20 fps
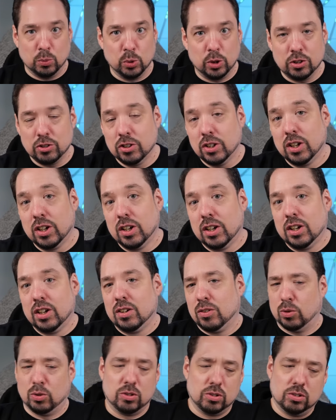works,
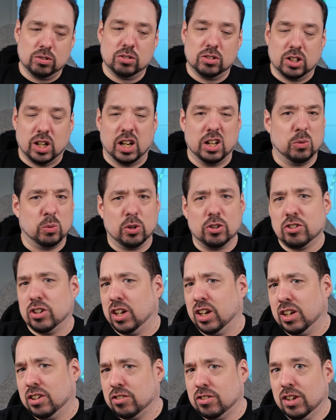or kind of works,
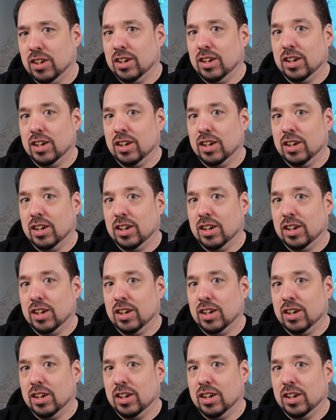I guess.